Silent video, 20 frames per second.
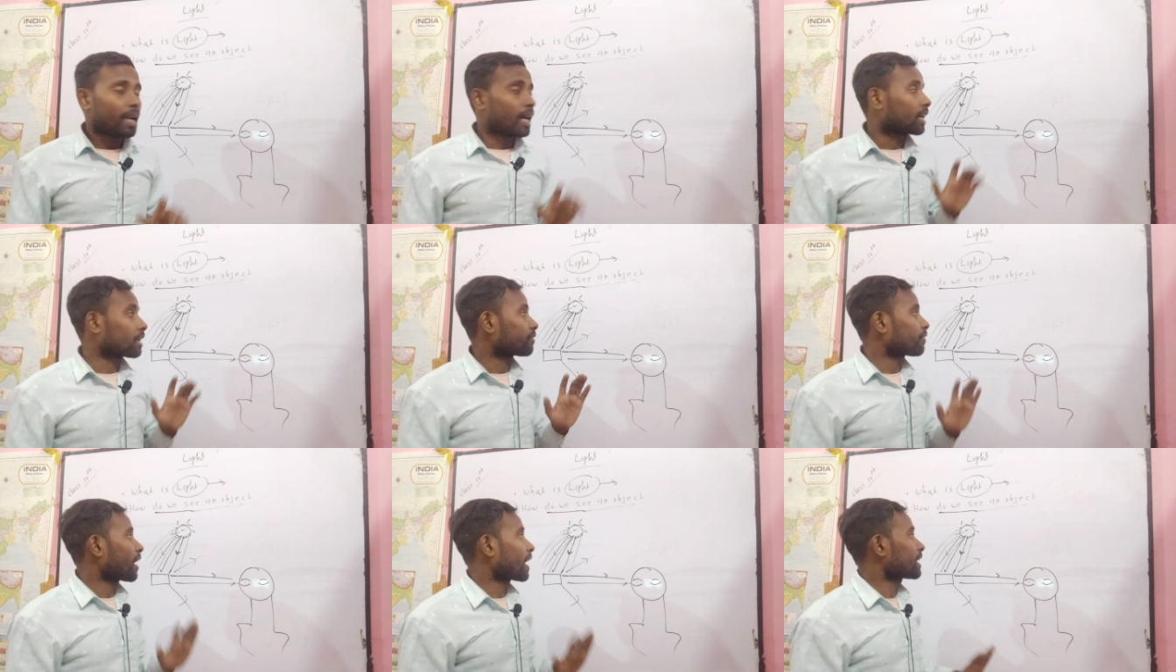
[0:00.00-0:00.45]

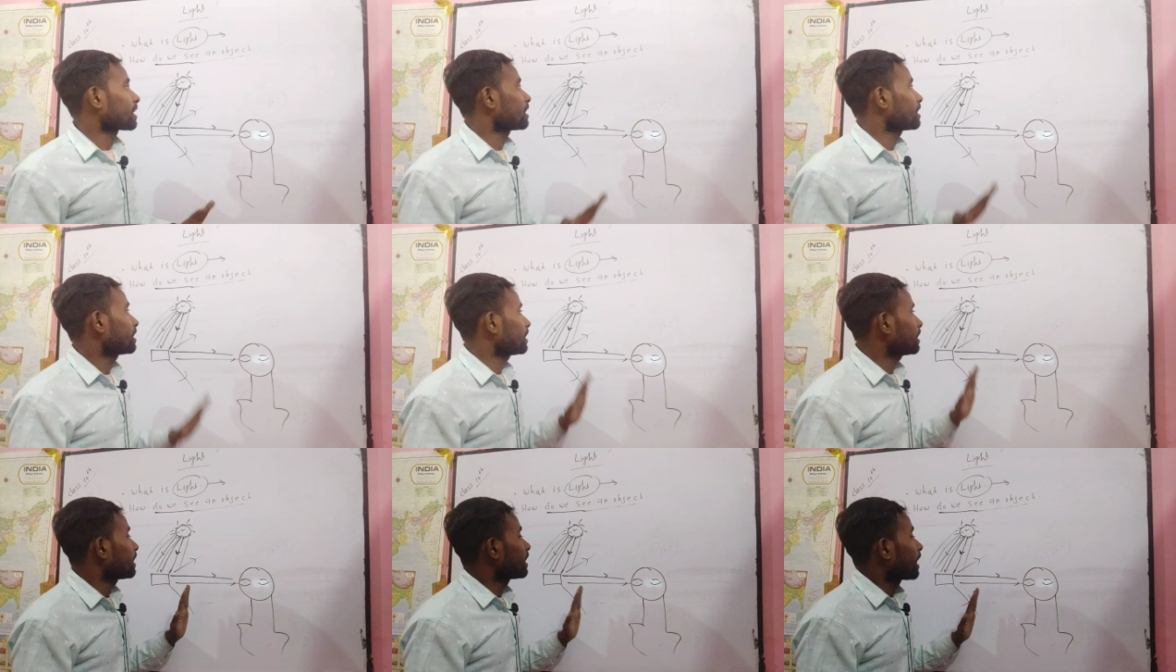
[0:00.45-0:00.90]
and
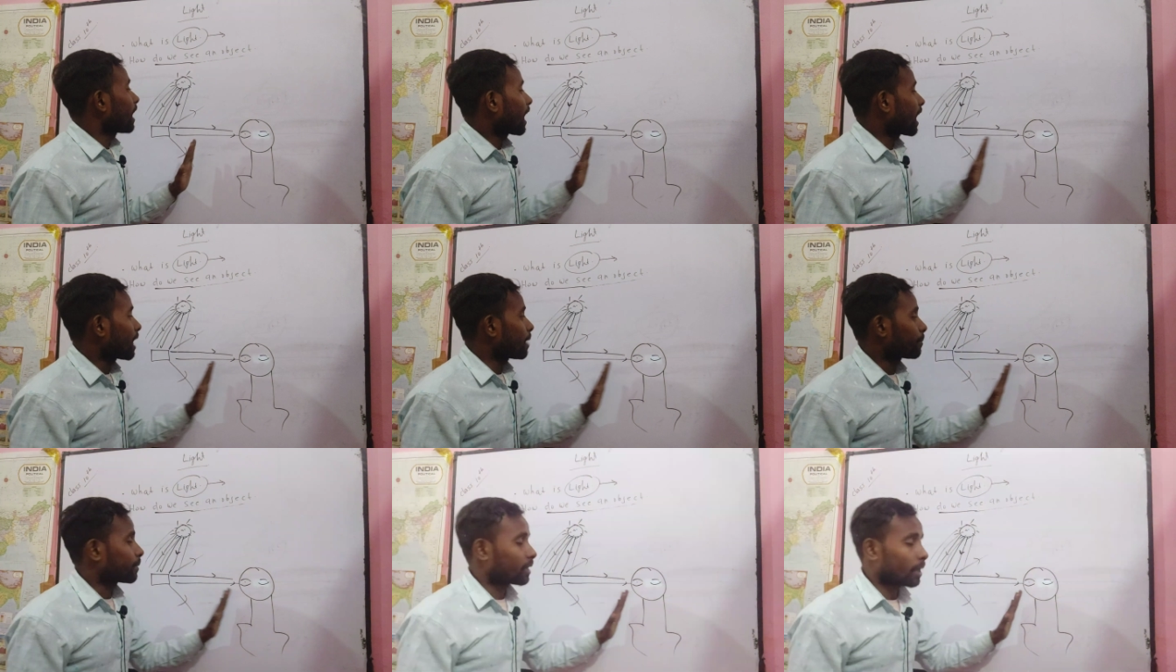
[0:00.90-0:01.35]
finally
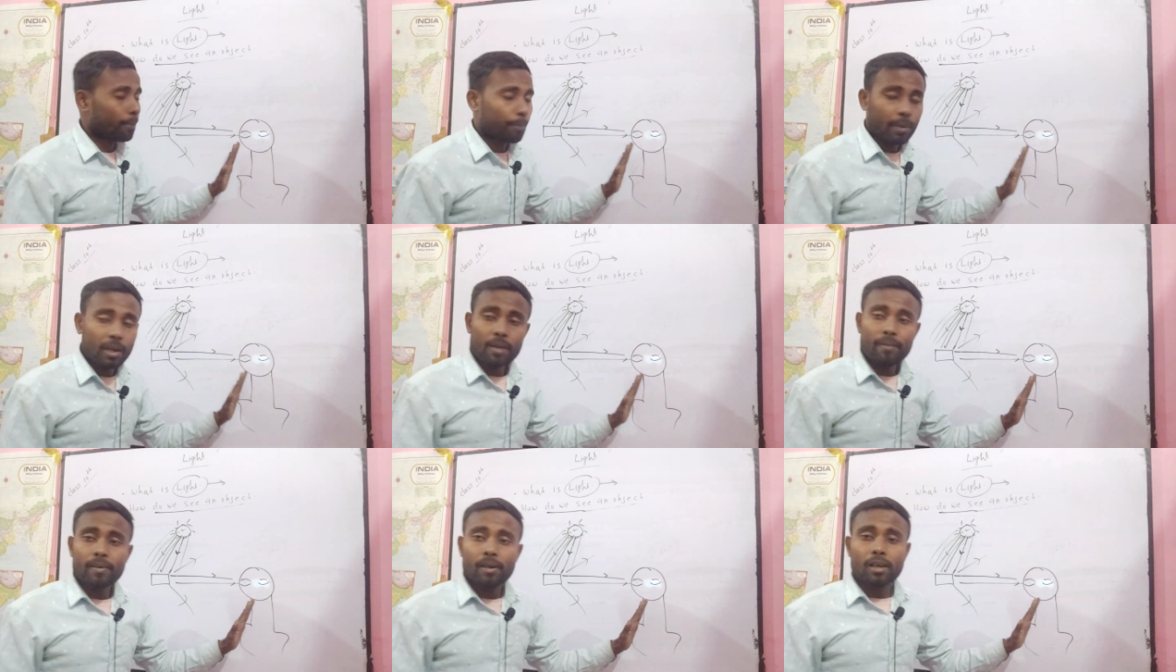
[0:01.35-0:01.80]
I am
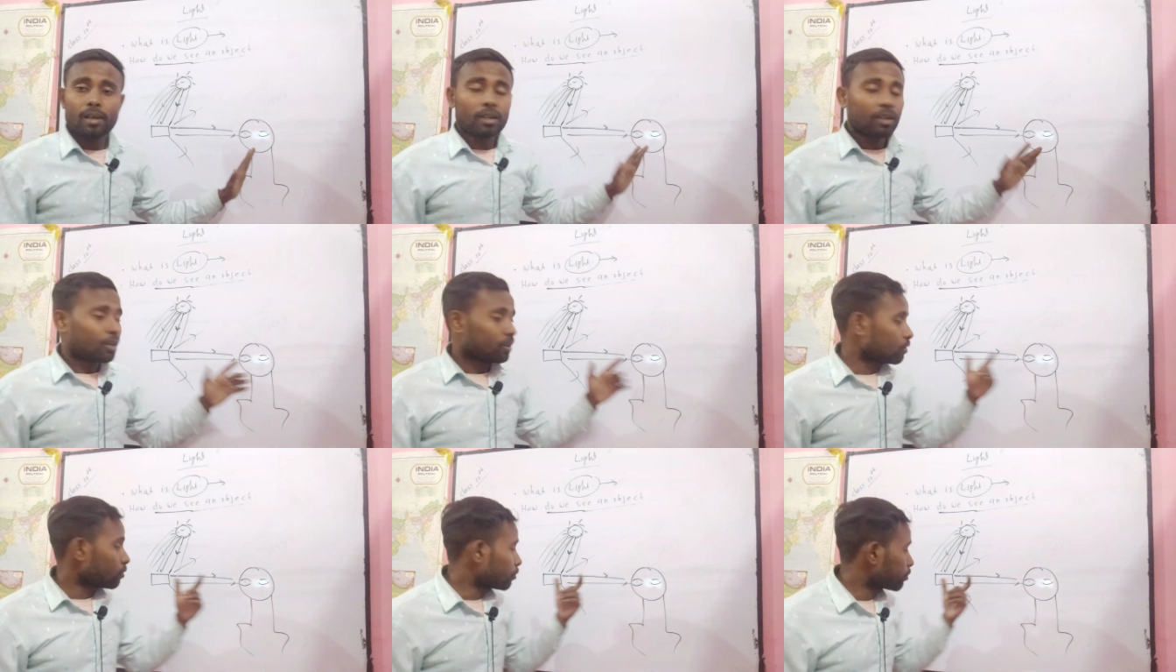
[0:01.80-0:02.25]
capable
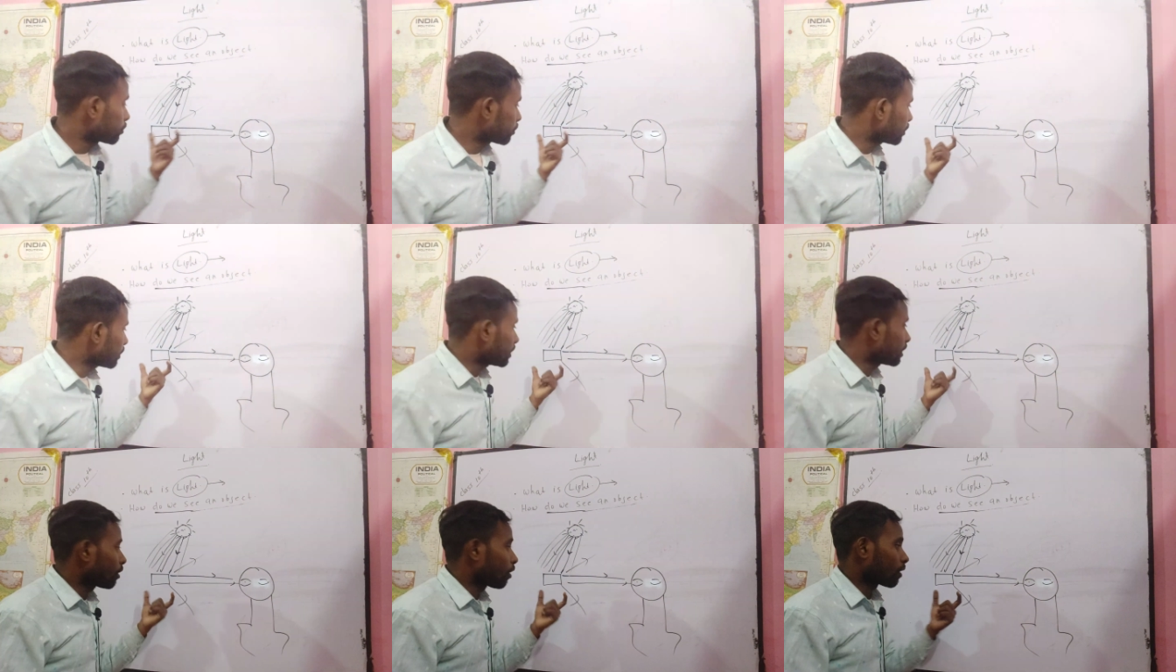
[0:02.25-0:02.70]
to
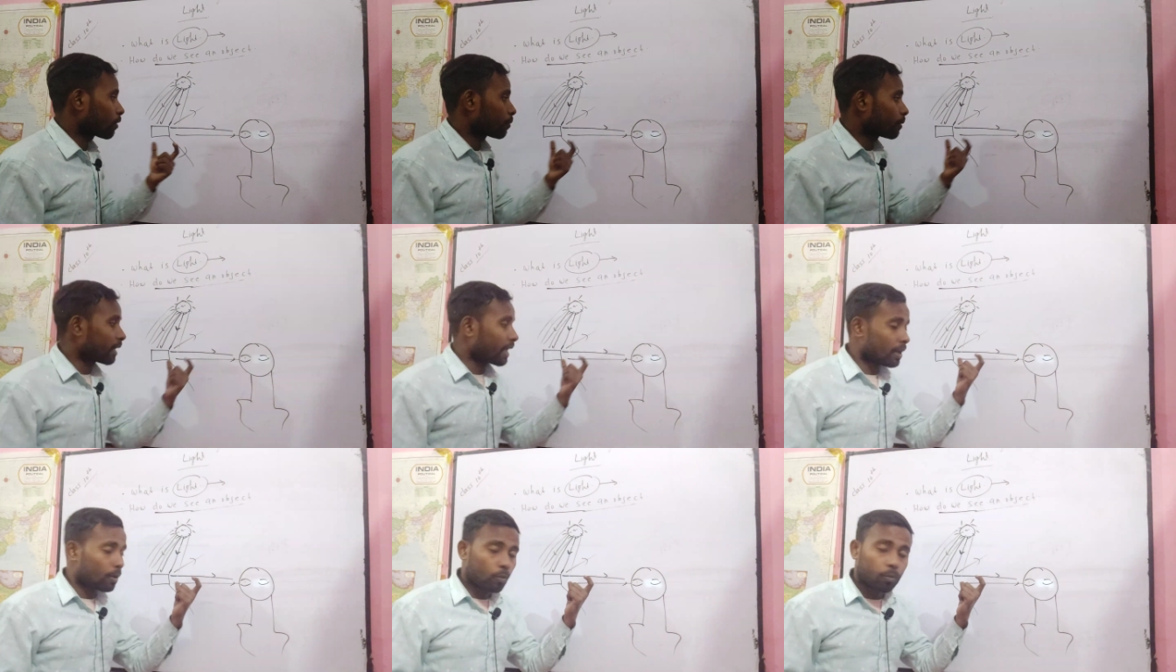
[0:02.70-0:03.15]
see, or
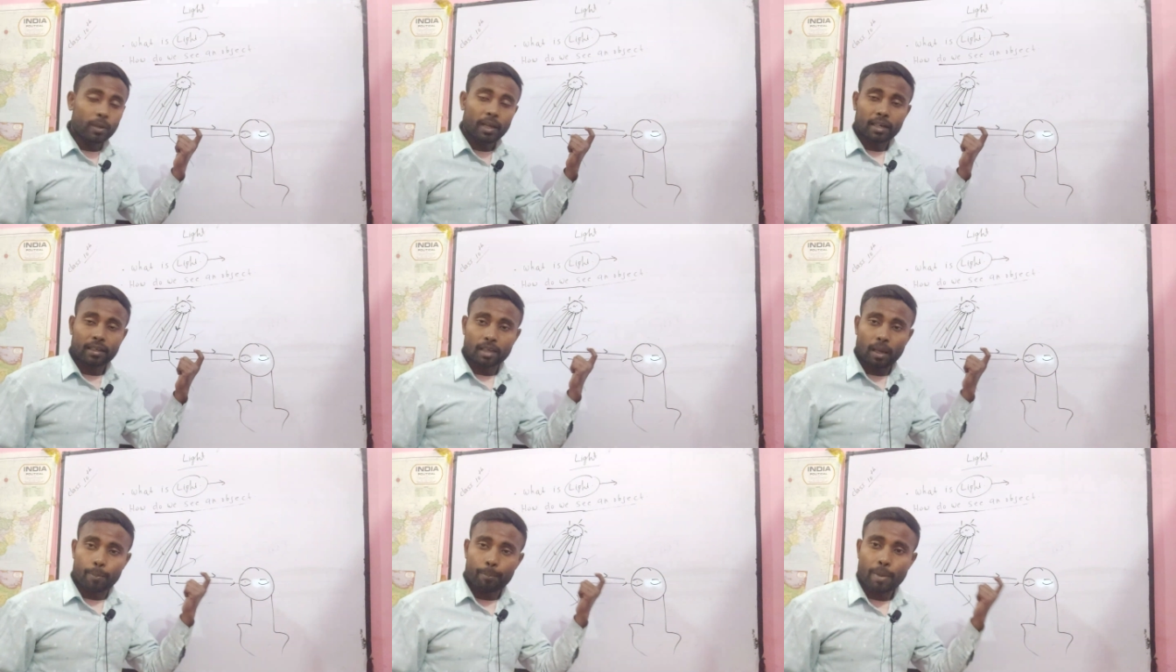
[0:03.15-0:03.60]
we
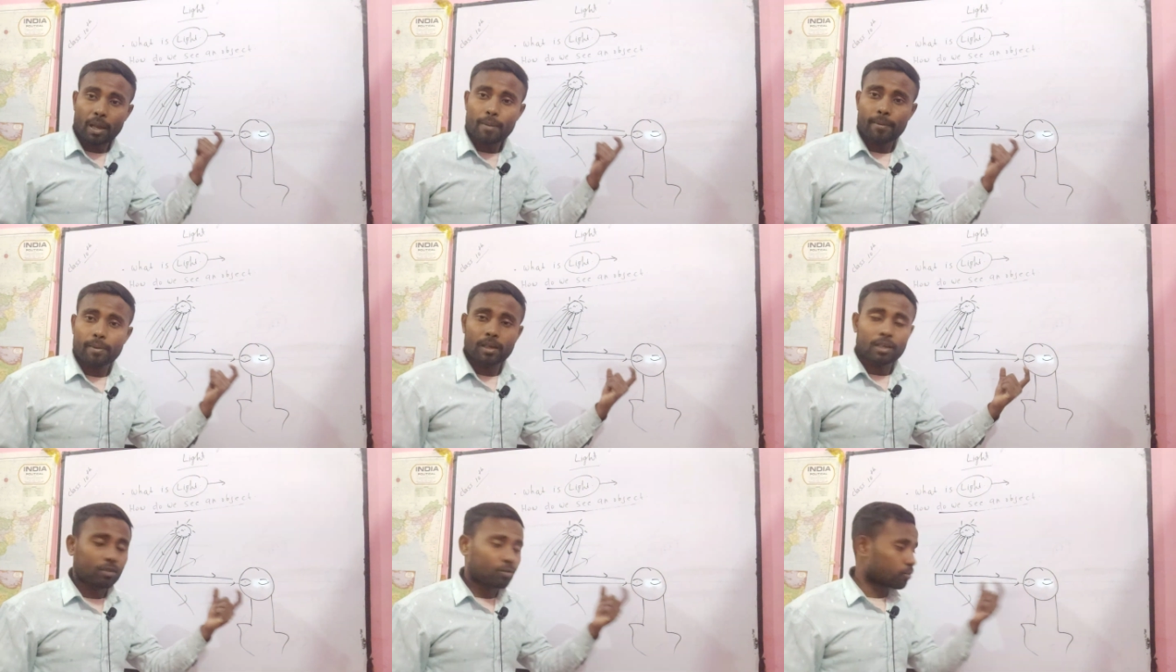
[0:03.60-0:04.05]
are
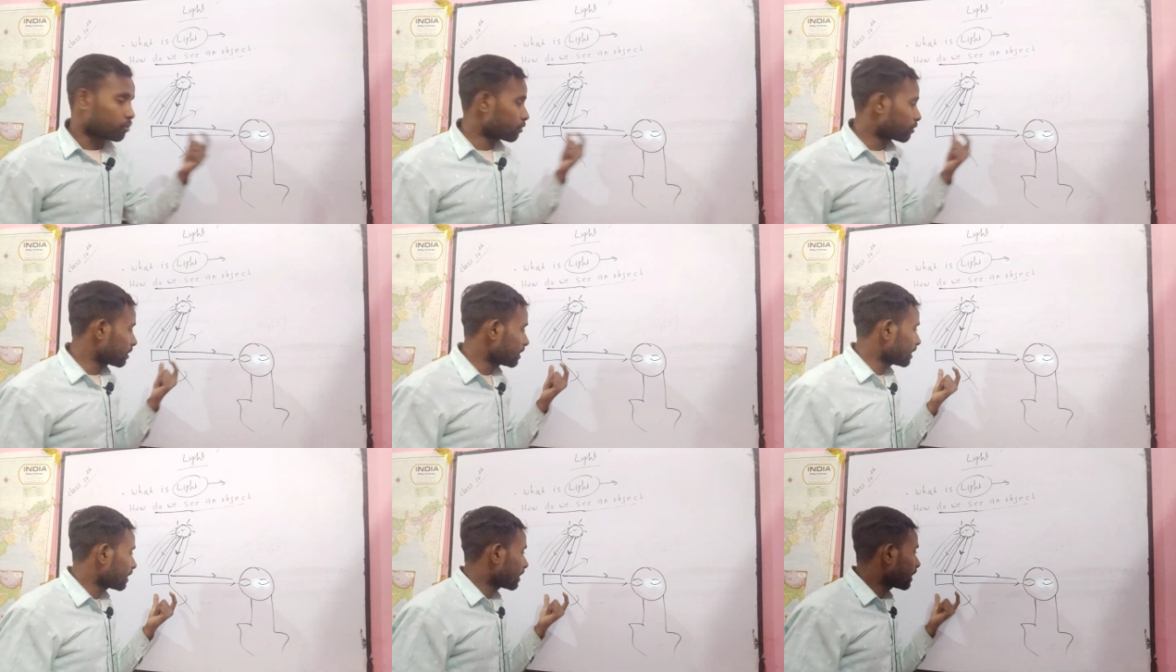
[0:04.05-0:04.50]
capable to
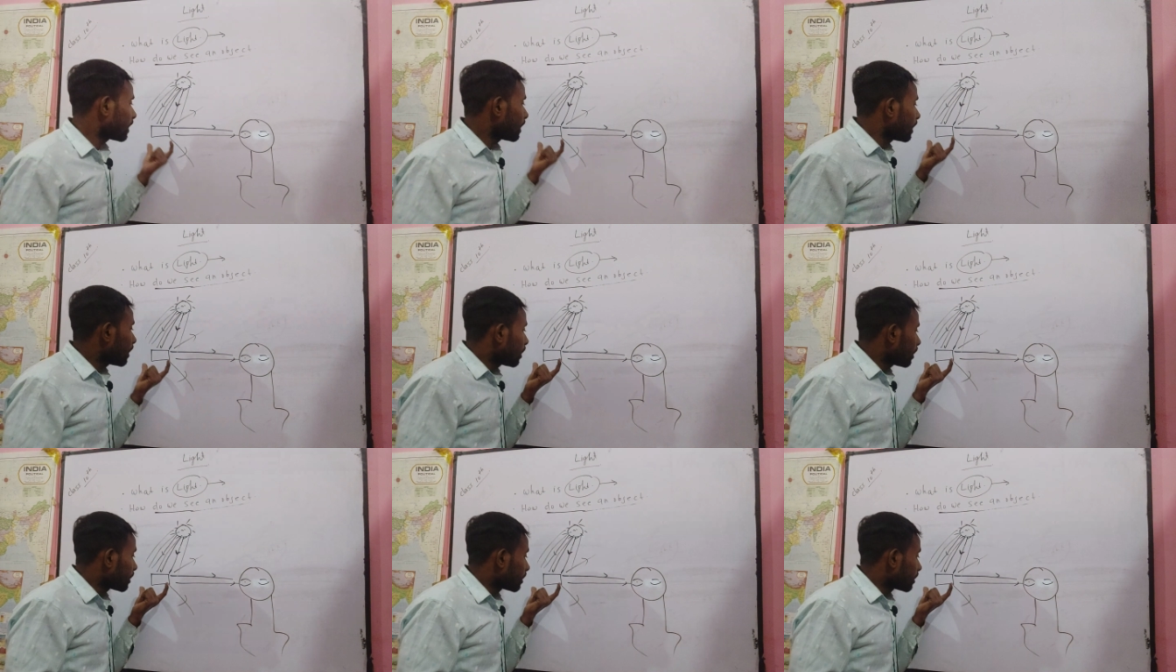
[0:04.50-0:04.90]
see